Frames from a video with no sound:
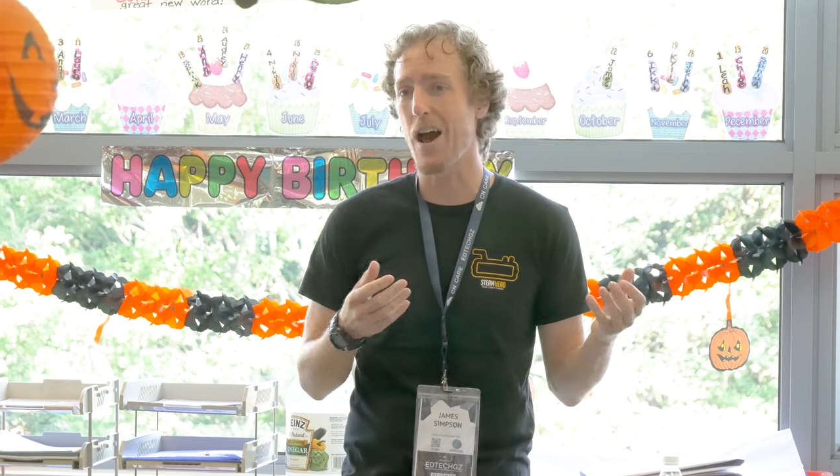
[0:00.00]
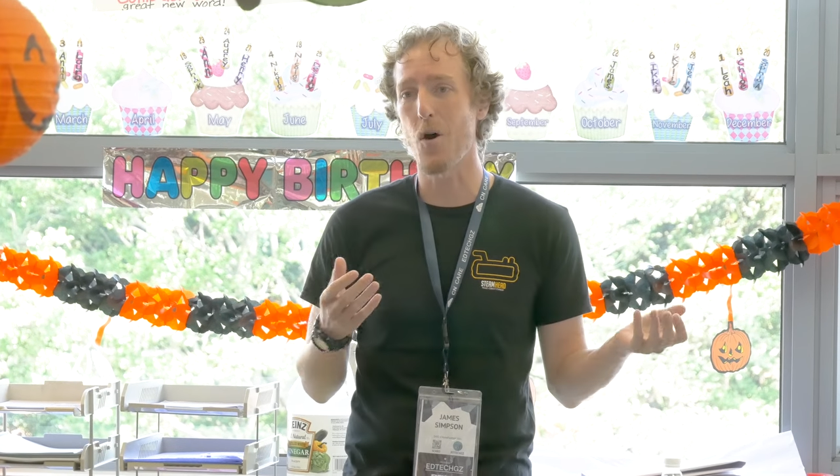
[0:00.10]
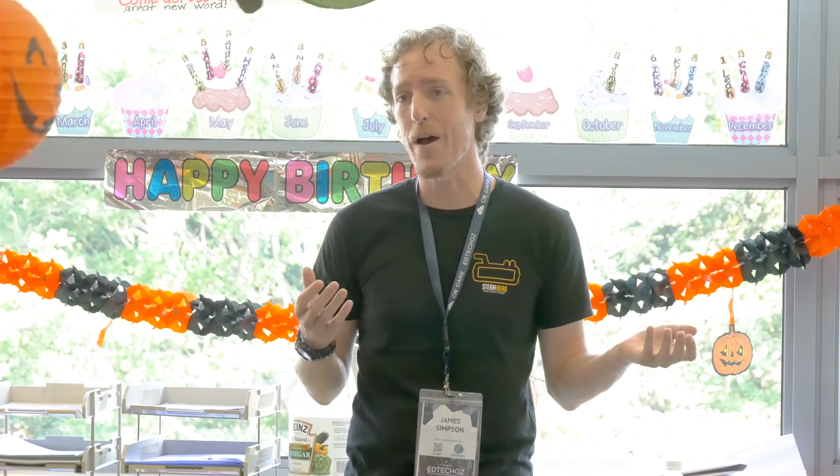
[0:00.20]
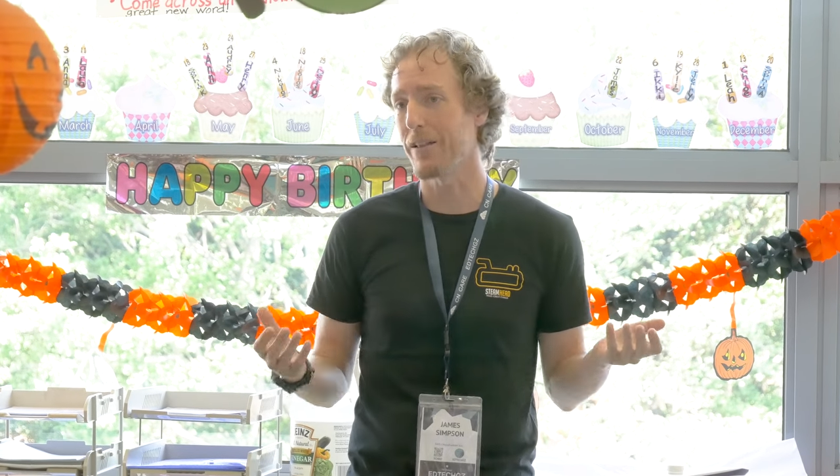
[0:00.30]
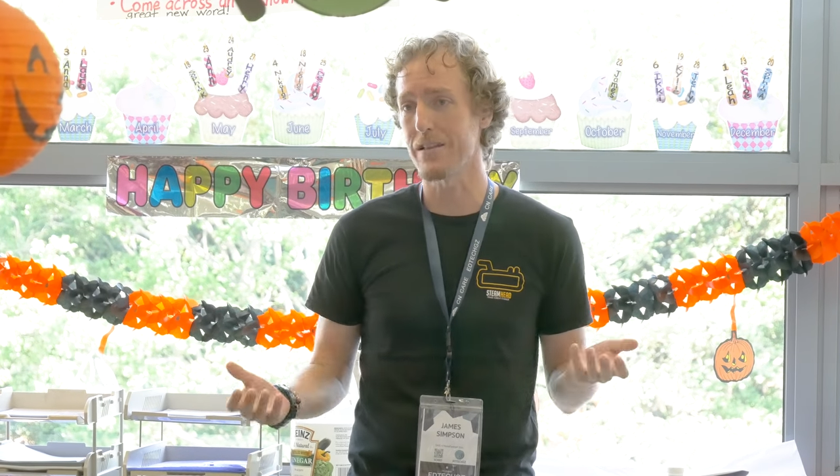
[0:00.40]

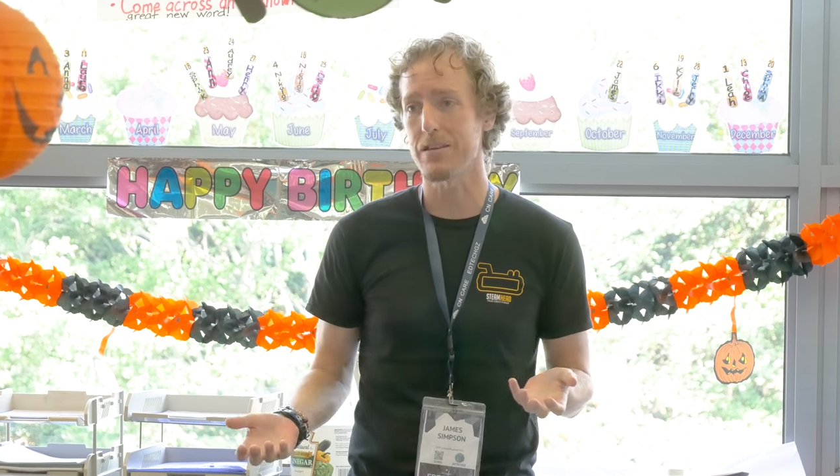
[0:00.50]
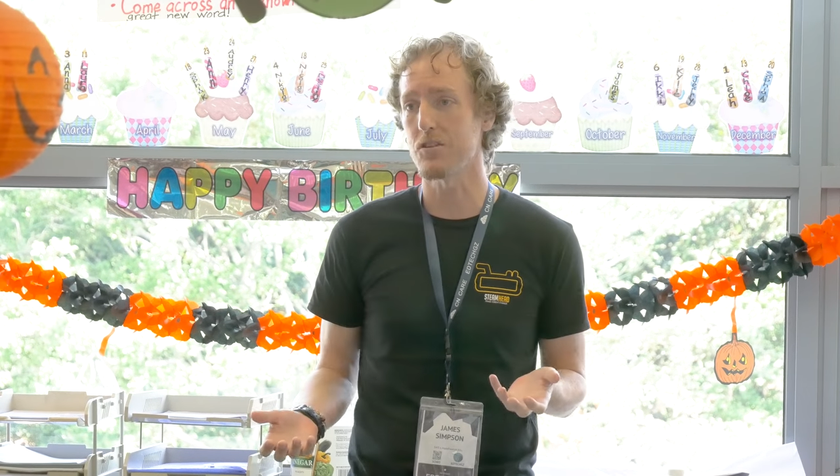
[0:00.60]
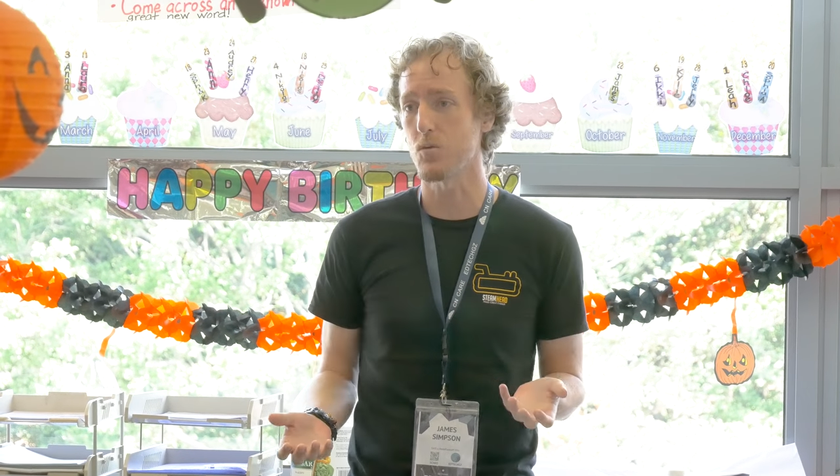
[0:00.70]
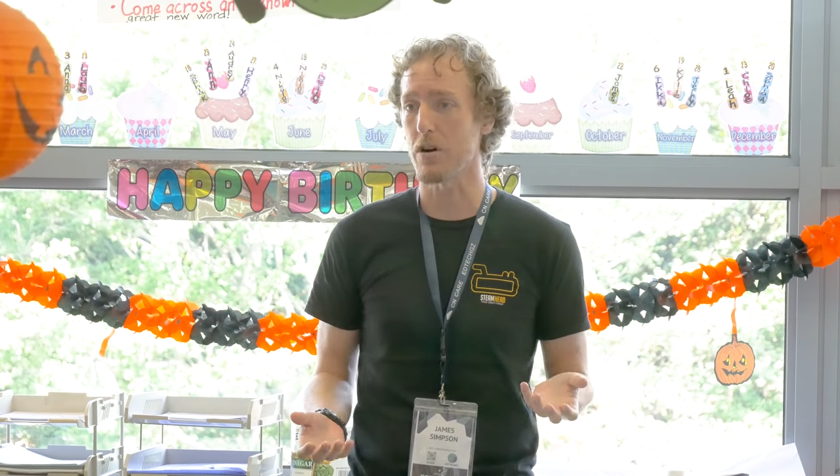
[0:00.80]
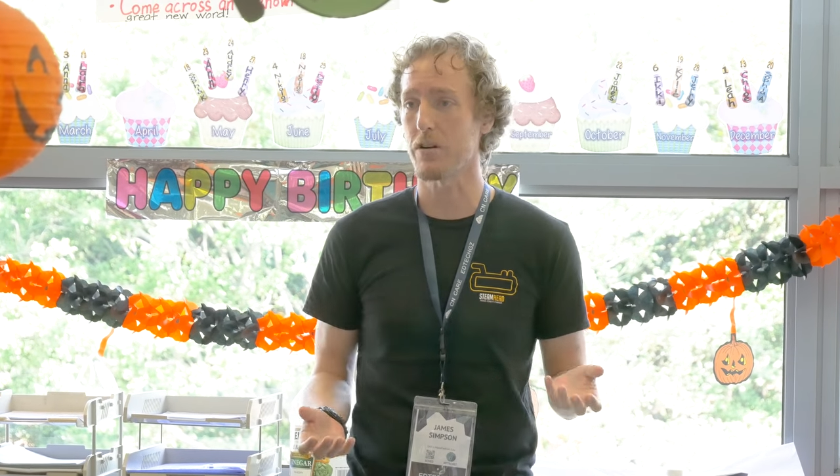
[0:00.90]
how
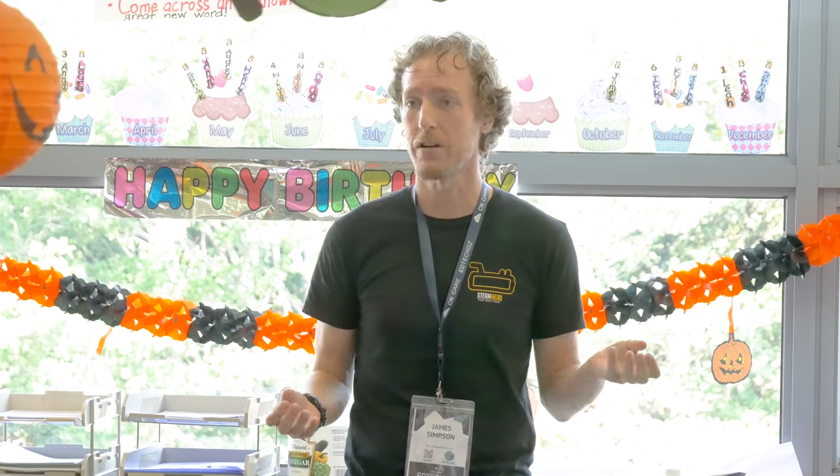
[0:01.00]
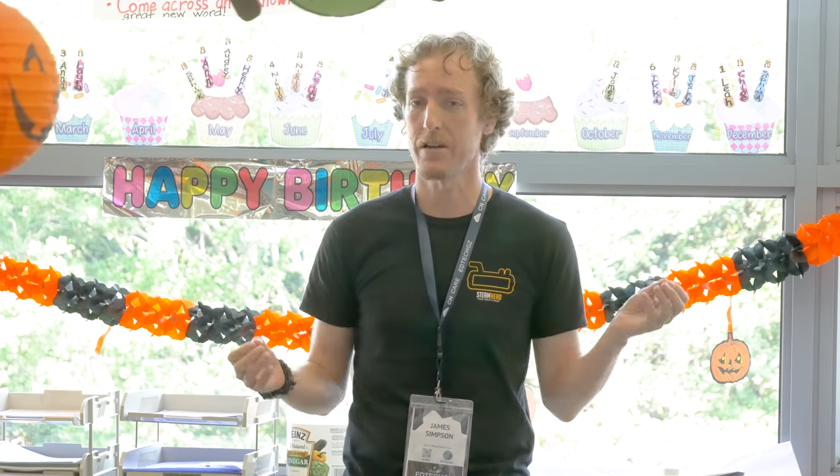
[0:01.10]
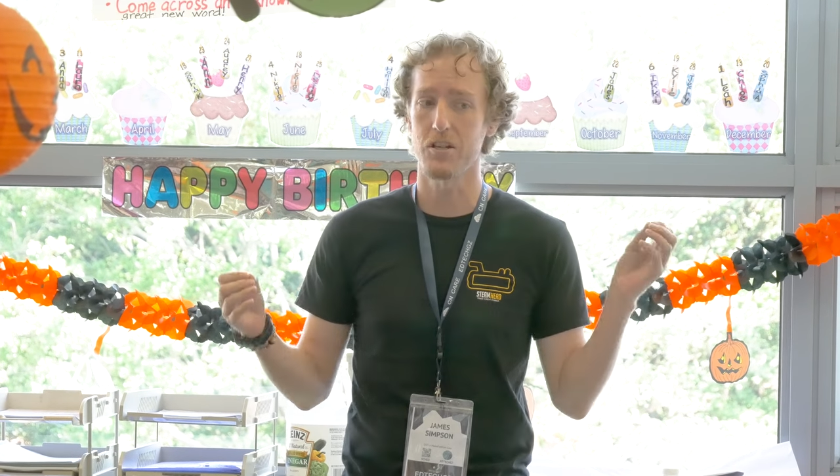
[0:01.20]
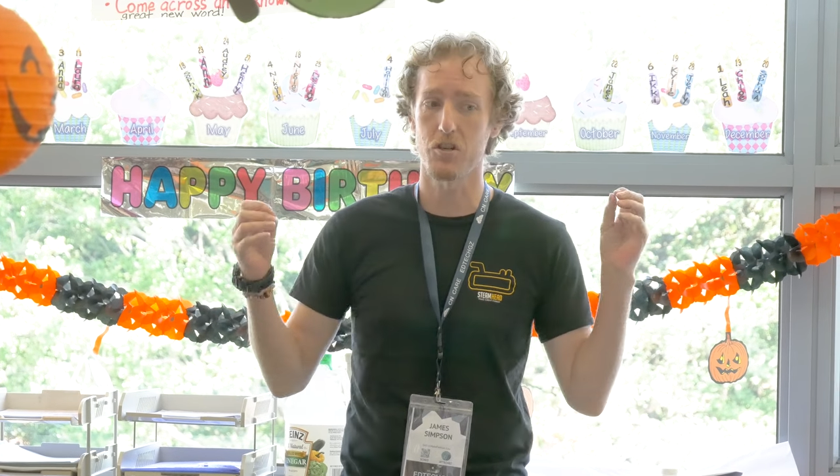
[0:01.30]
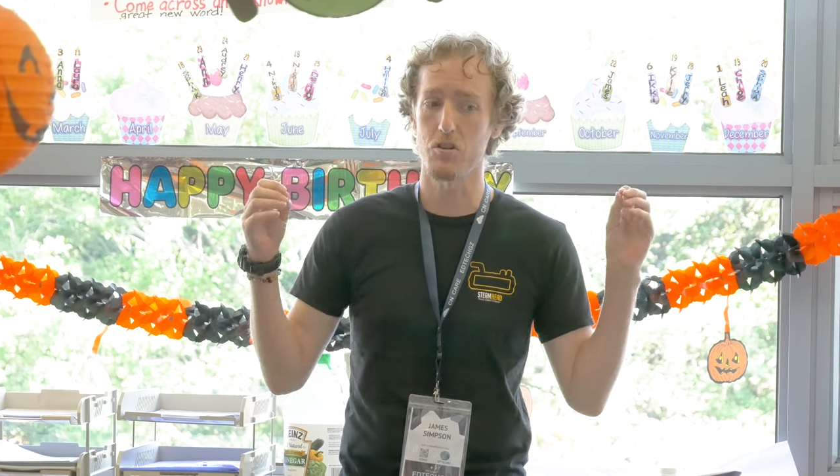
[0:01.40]
LEDs work.
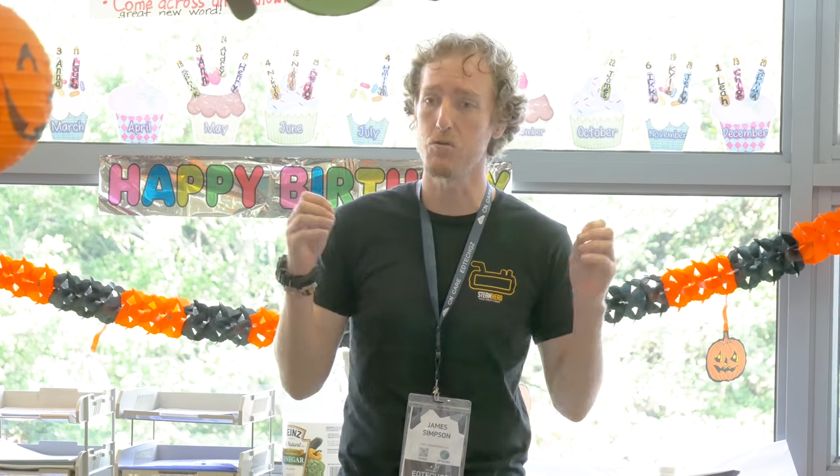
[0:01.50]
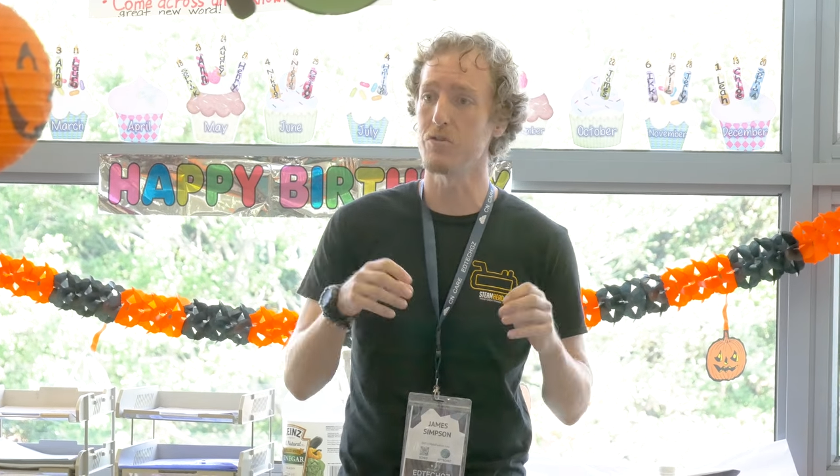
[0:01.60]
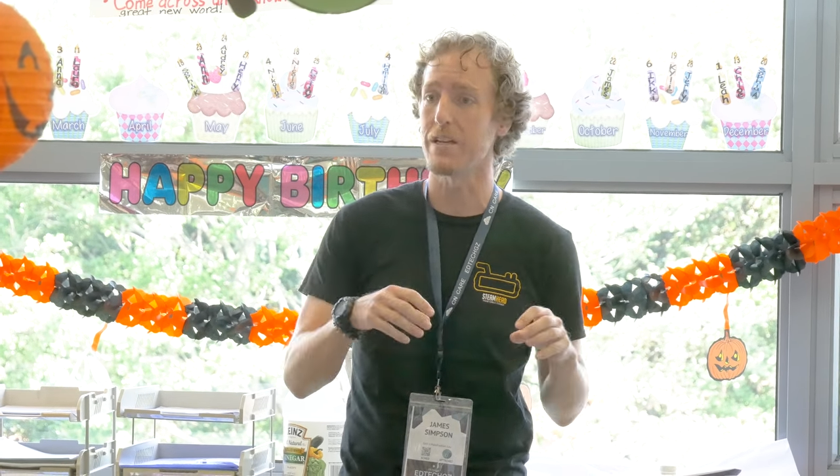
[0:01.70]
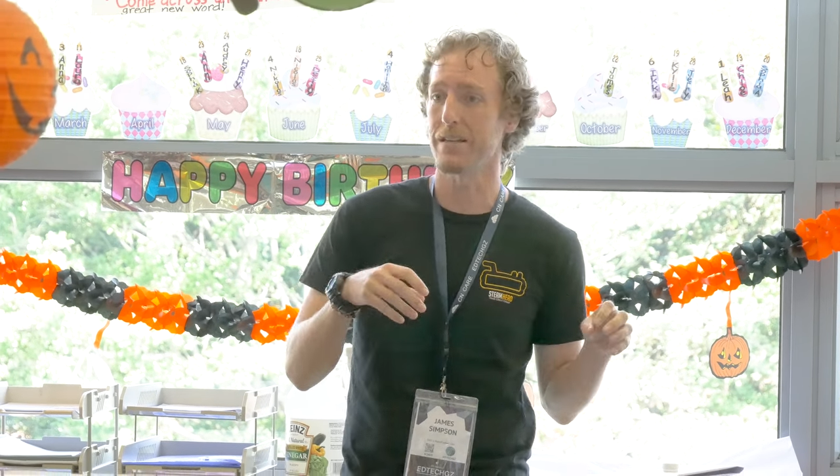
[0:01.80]
He just used